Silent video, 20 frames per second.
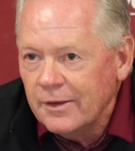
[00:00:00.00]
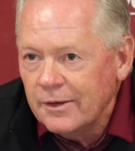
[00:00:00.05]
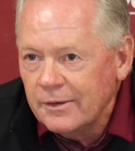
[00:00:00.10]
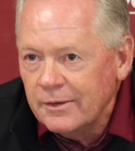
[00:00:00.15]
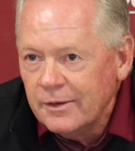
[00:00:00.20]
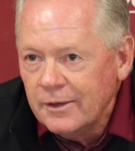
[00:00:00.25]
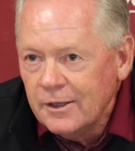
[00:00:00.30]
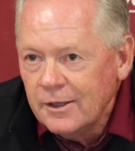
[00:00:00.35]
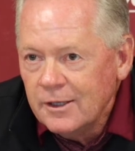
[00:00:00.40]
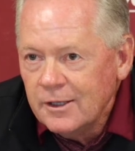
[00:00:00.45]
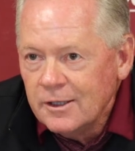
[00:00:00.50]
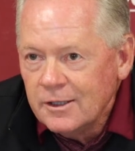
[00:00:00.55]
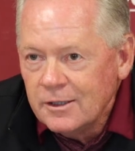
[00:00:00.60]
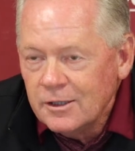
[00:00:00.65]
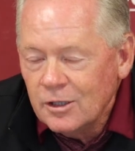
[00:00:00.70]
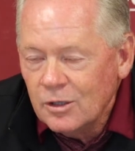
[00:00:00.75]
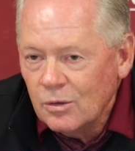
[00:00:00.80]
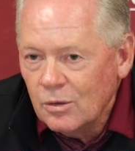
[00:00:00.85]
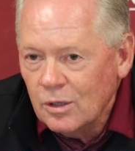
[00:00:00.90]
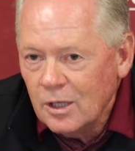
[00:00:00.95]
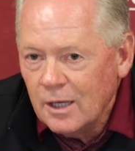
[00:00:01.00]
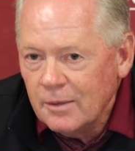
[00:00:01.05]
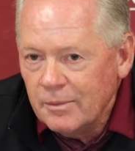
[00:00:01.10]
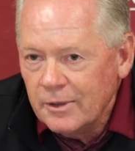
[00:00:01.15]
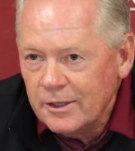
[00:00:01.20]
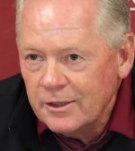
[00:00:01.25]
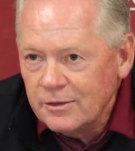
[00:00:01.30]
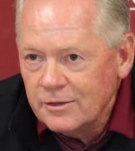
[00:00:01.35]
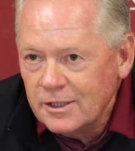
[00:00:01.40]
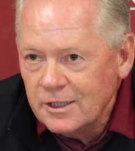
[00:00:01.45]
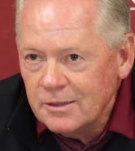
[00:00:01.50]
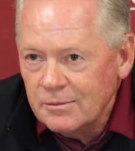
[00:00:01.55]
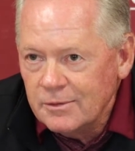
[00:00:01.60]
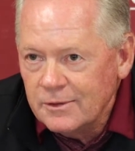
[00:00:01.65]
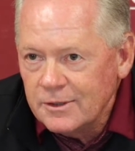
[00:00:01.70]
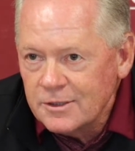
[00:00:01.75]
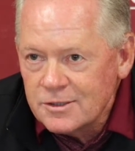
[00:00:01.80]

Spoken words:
That, you know, we're a lot better team in